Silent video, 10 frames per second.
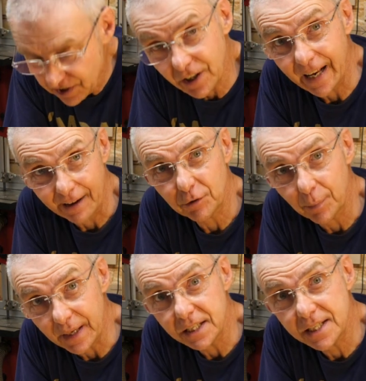is going to have to
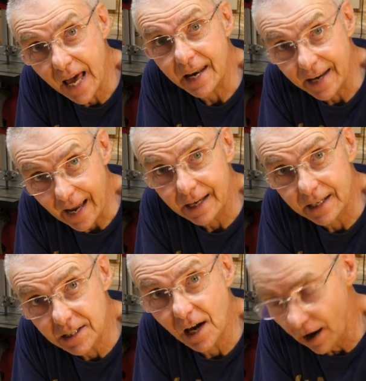be a set neck
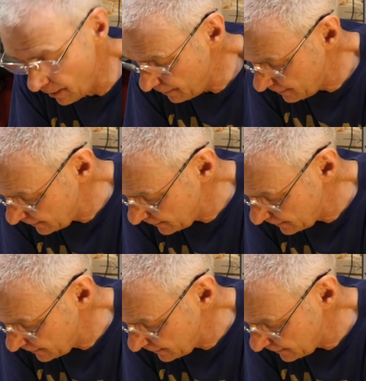guitar.